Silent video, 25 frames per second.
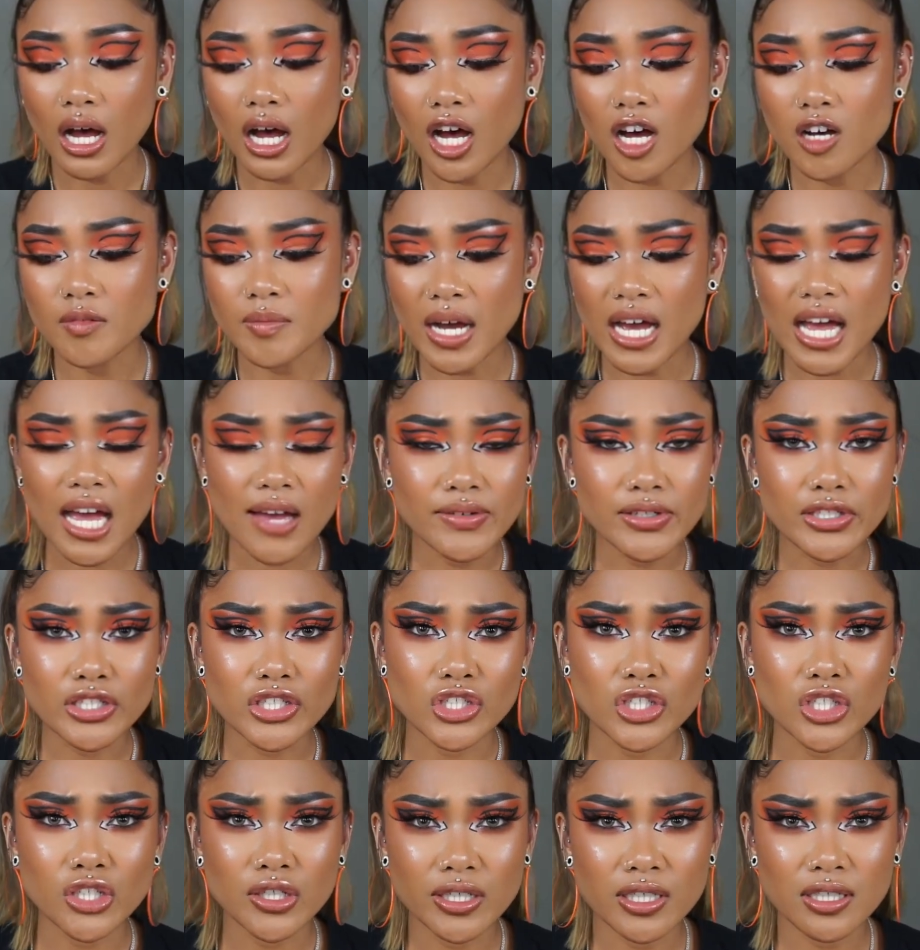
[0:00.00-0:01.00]
Um, I have
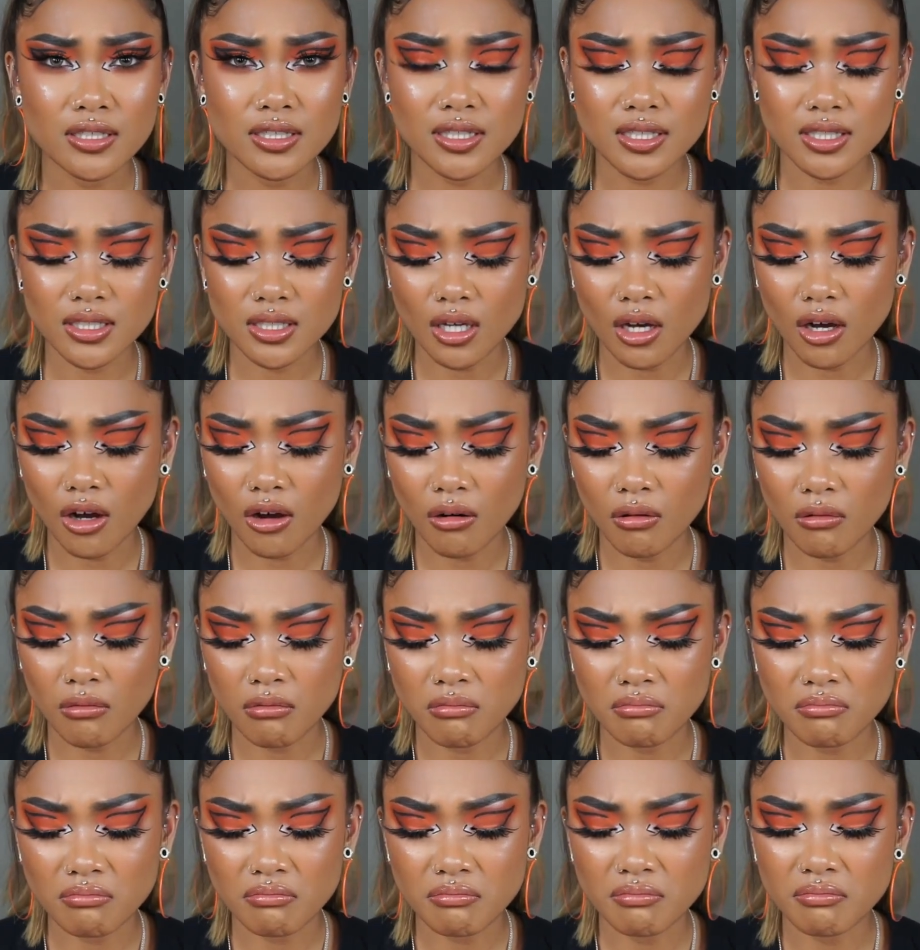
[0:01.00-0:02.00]
insurance,
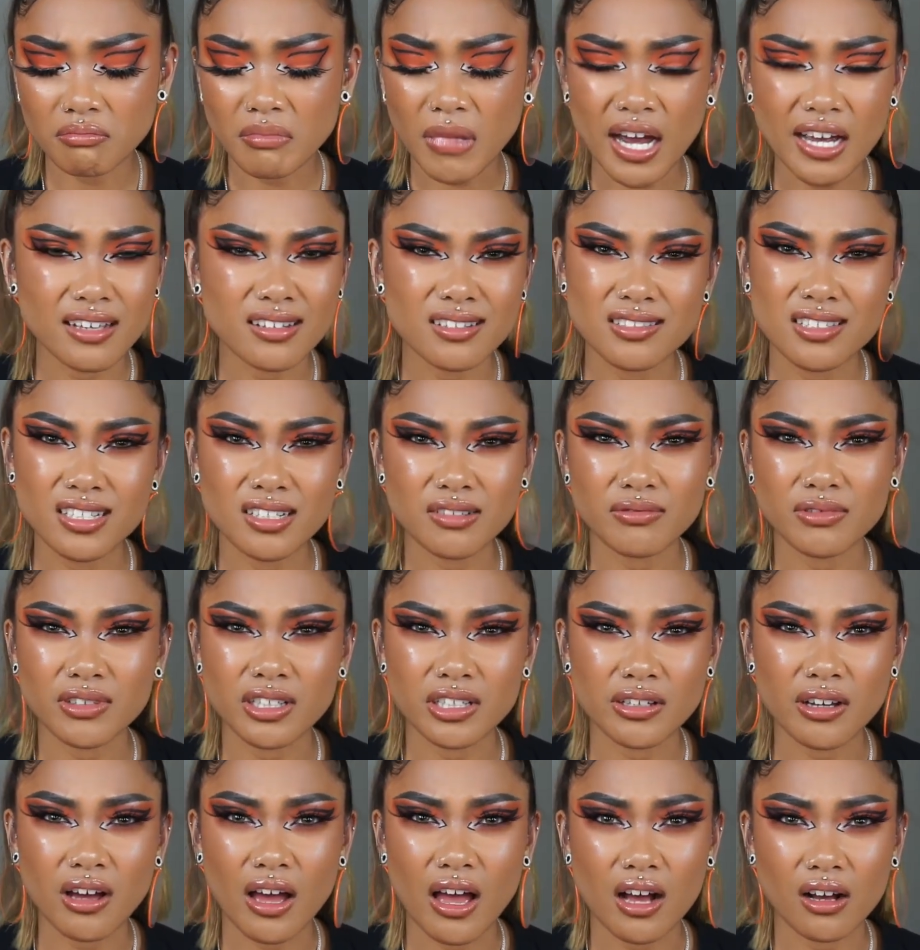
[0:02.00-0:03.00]
so mine didn't
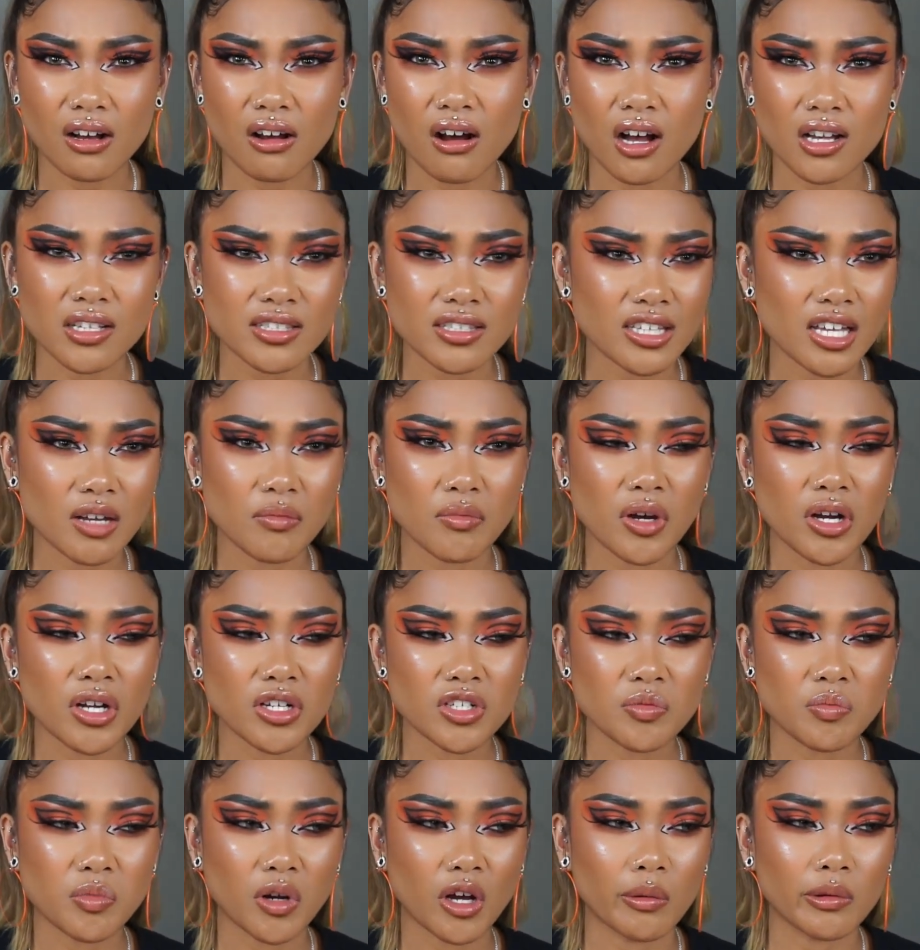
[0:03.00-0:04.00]
really cost that
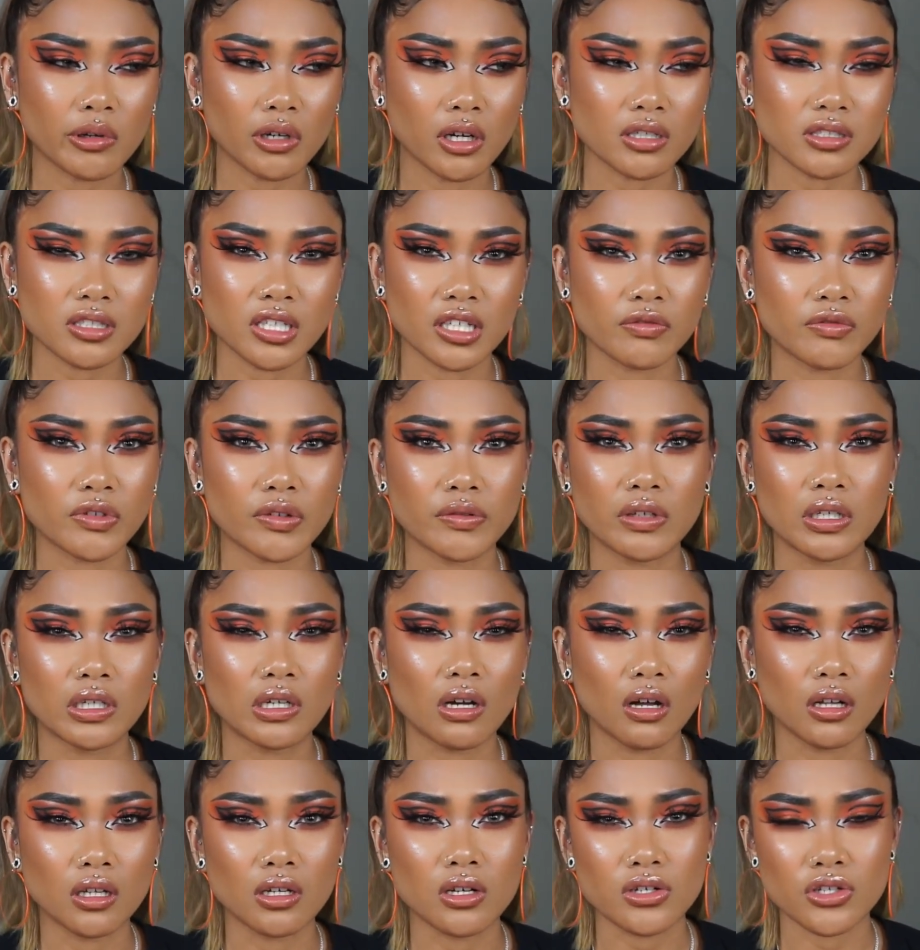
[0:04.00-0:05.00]
much. It probably cost like fifty
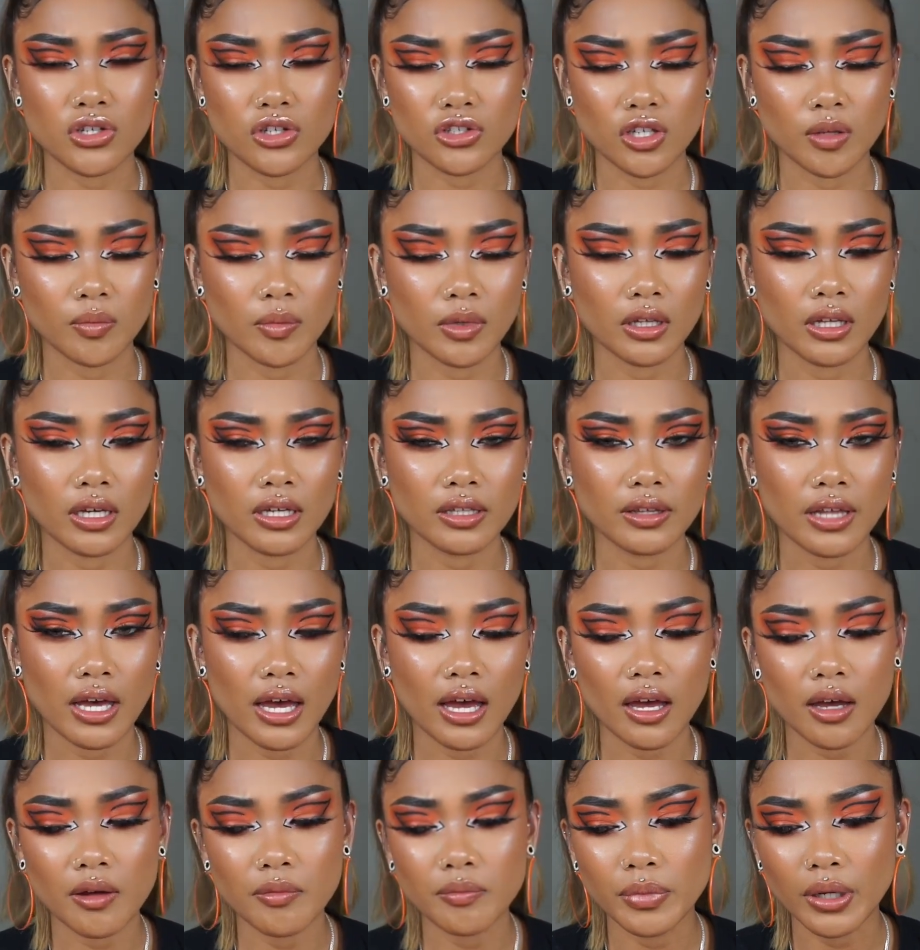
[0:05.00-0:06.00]
dollars or something like
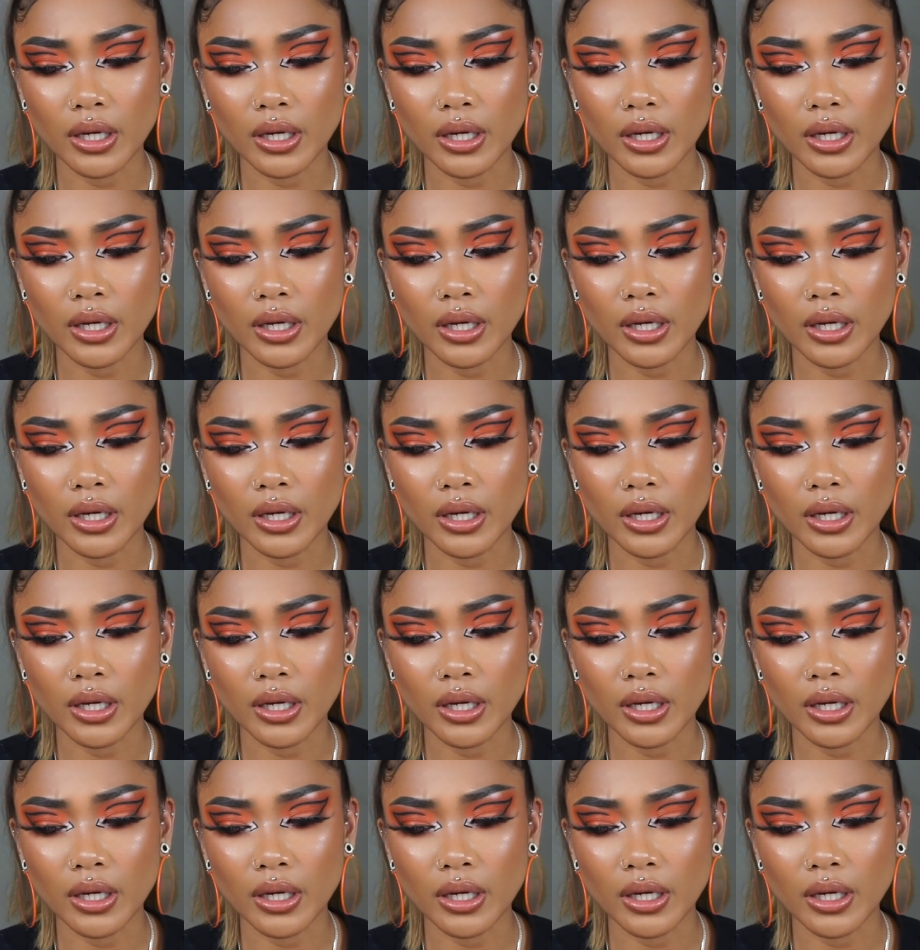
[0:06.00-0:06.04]
that.